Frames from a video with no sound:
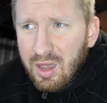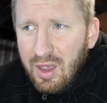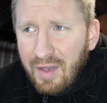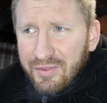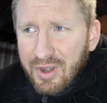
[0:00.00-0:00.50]

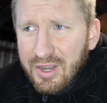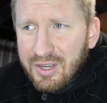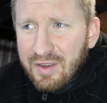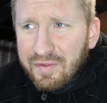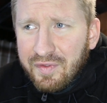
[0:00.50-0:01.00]
after
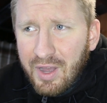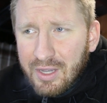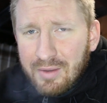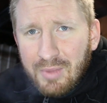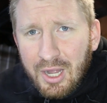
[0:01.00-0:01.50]
18
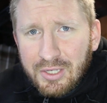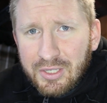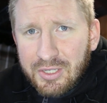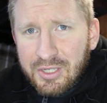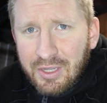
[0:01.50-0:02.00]
fucking months,
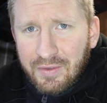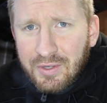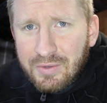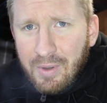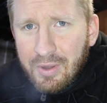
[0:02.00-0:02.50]
this
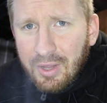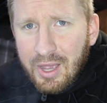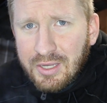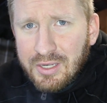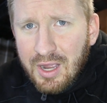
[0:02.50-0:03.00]
TV's worth
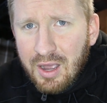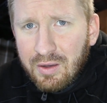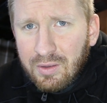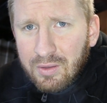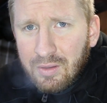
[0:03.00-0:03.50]
less now.